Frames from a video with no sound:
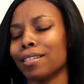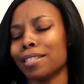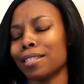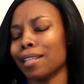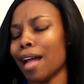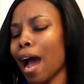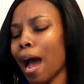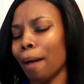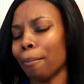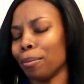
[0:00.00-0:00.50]

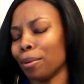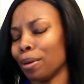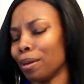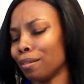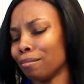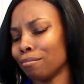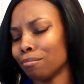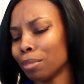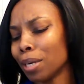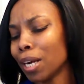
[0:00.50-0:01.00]
Stop
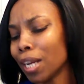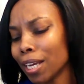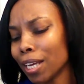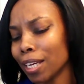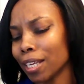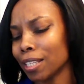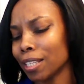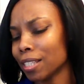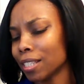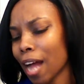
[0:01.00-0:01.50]
it.
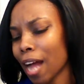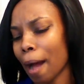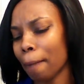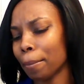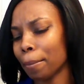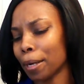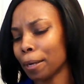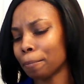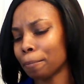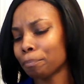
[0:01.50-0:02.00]
Please
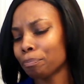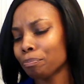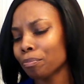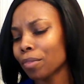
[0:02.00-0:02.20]
stop it.